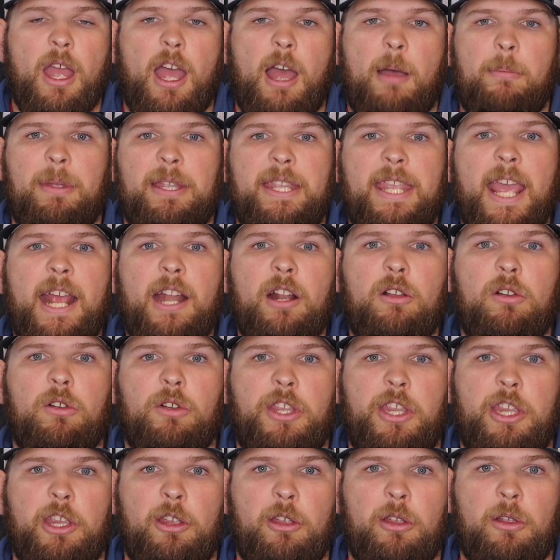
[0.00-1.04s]
A mechanical
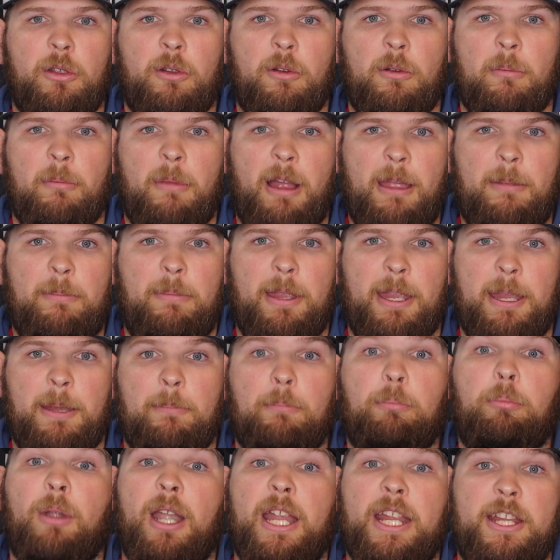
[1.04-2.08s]
cue might
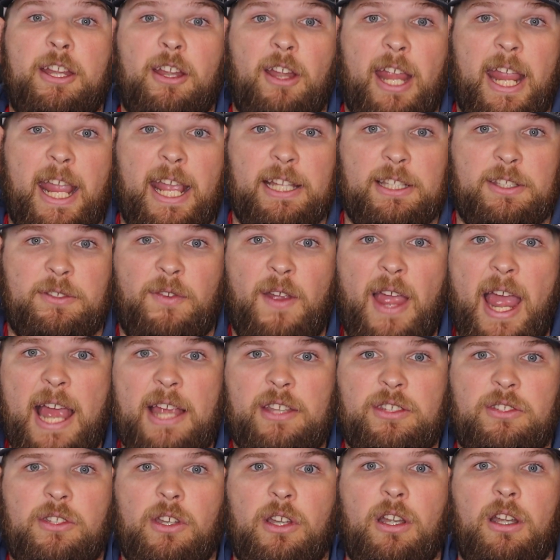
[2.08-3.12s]
be break your hands
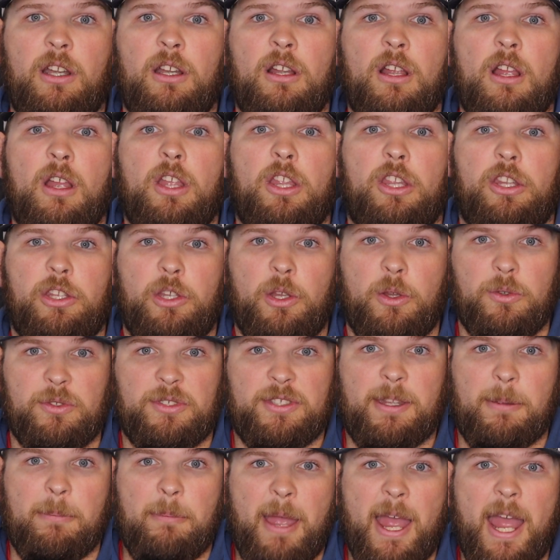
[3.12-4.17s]
faster, use
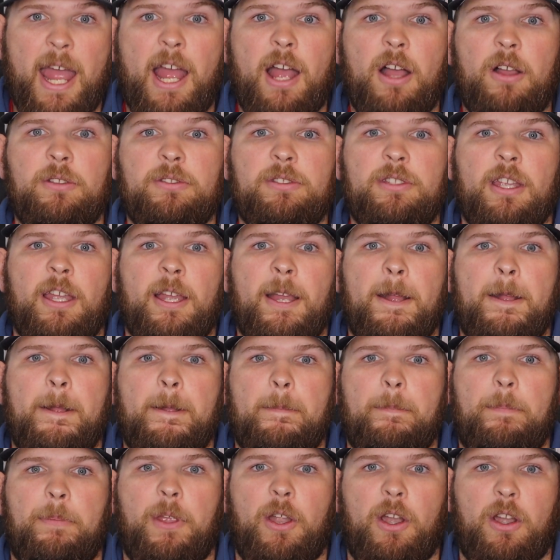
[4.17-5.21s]
the mound.
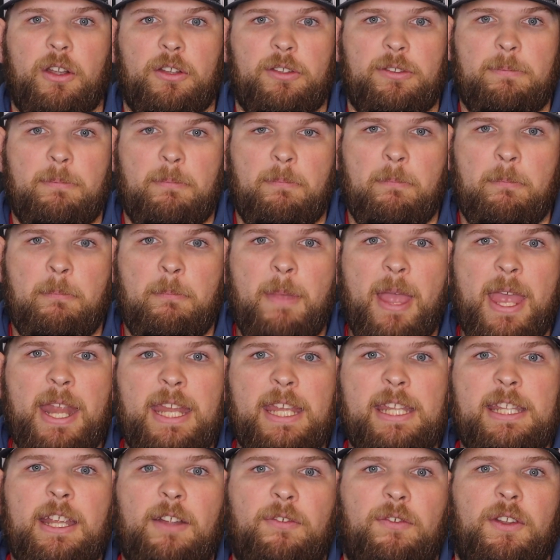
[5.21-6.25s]
There are
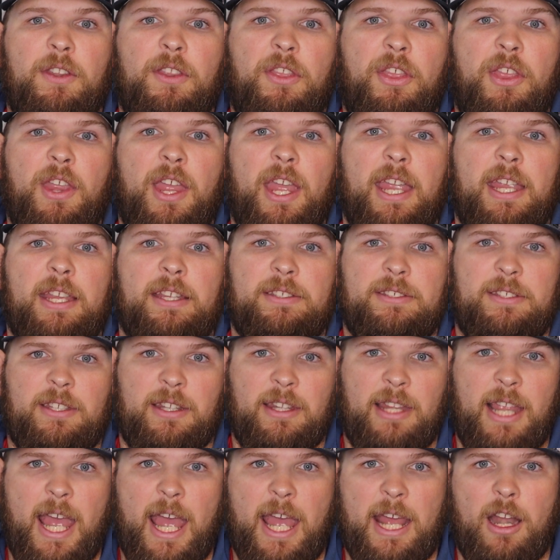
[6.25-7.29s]
many different things
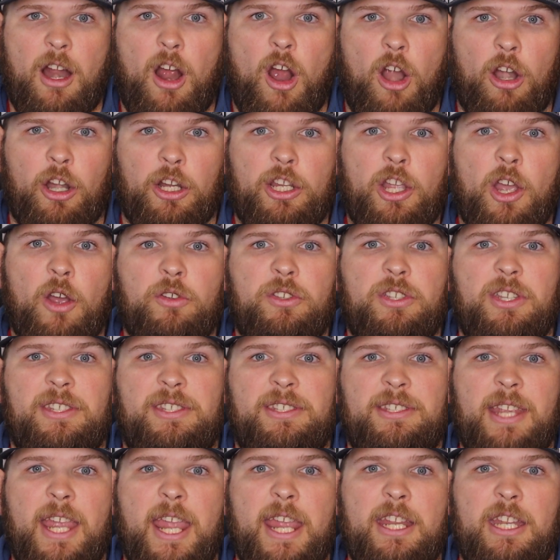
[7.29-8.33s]
that our coaches
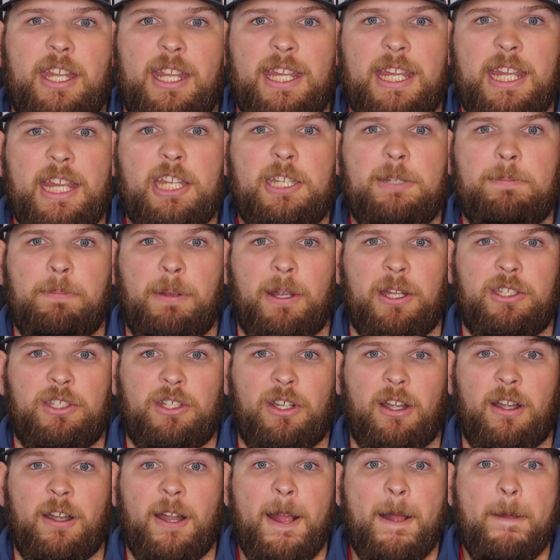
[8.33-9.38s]
say to each
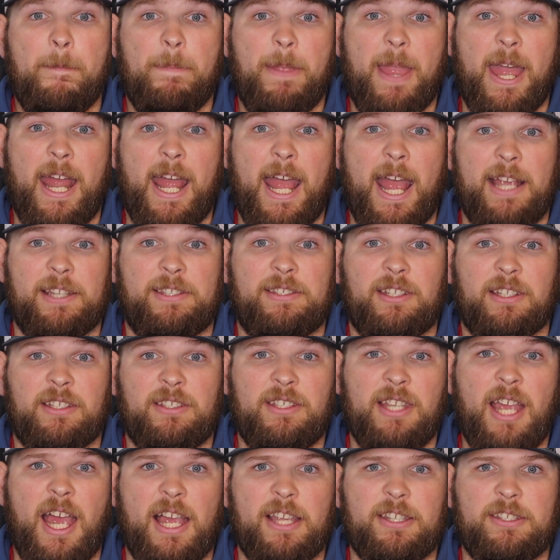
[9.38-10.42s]
pitcher that has
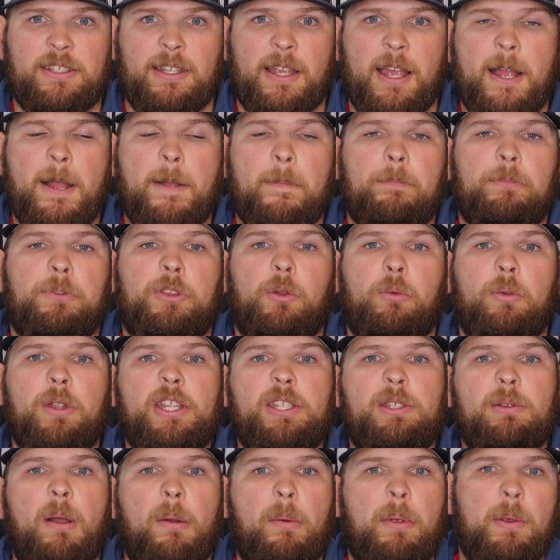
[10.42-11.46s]
success. The
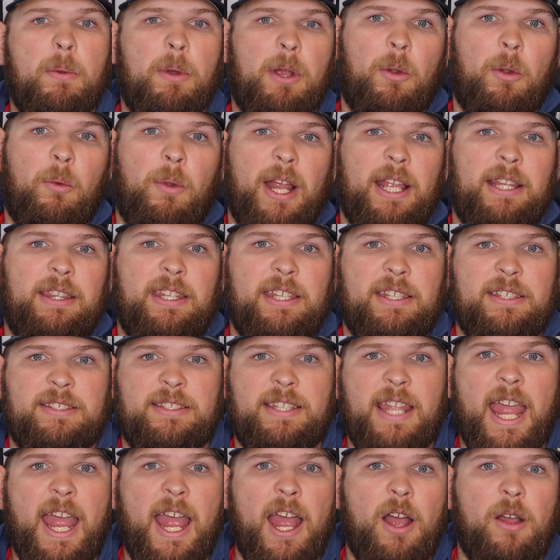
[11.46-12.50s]
reason why we to write these
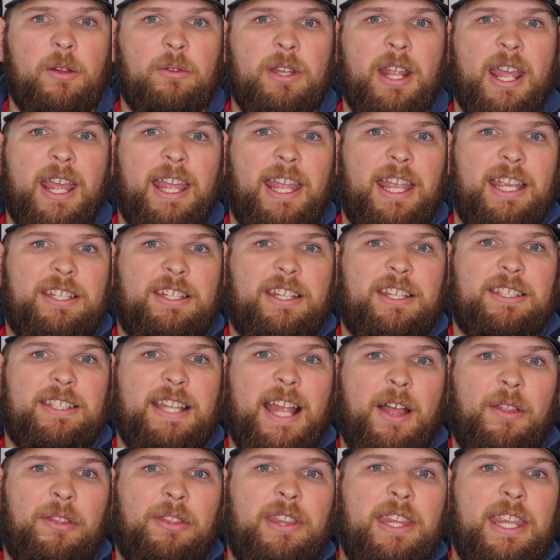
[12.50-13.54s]
down is because
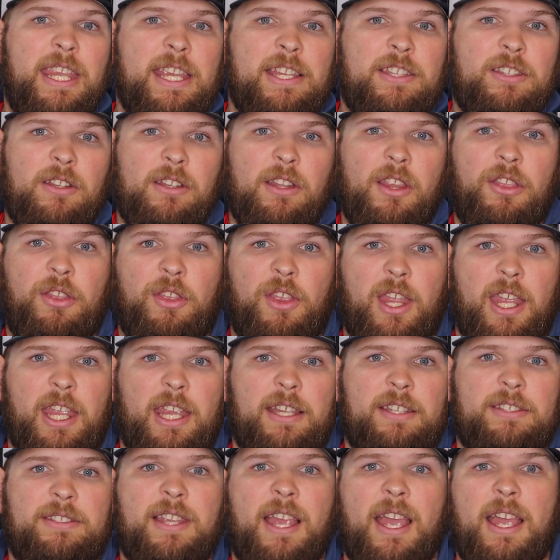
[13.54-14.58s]
now these are the
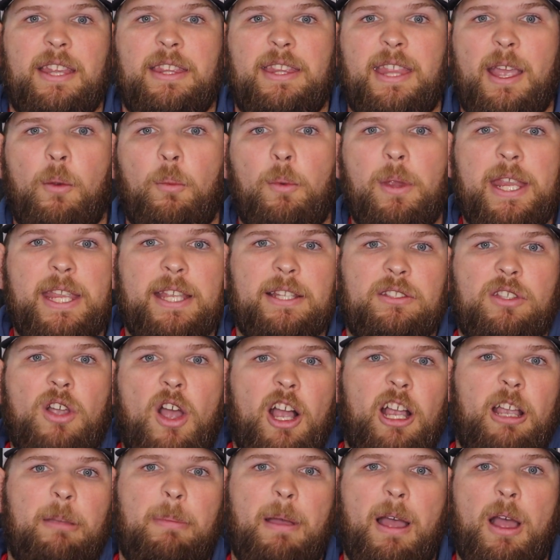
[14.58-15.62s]
things that we can
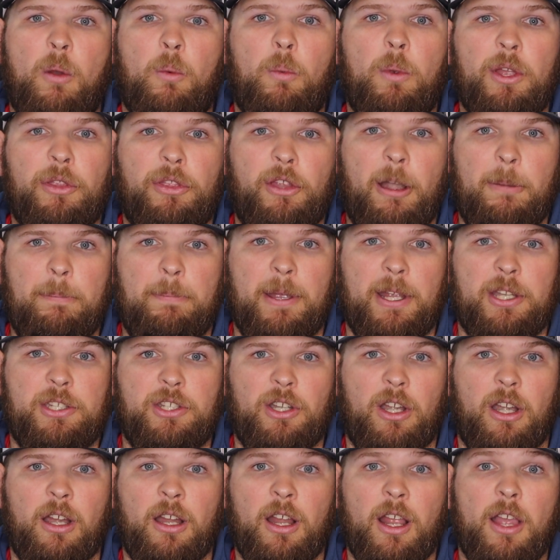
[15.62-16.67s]
talk about with our
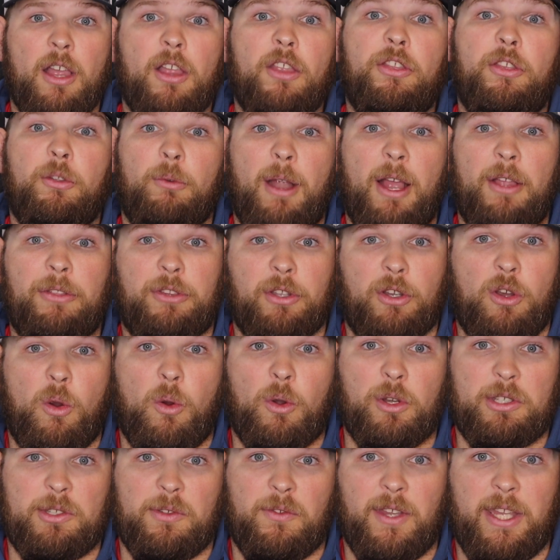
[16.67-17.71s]
pitcher throughout the
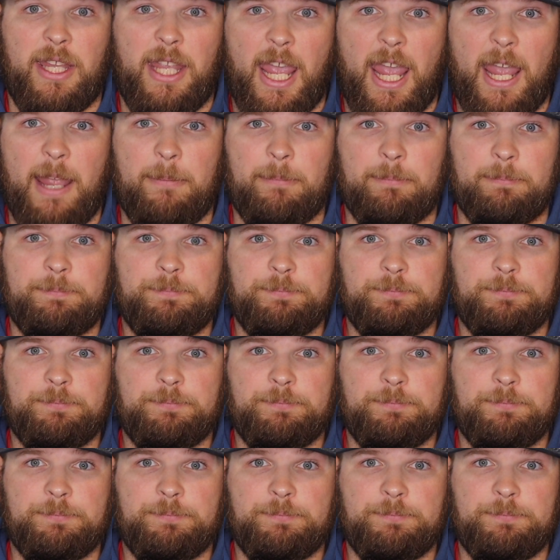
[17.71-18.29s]
course of the game.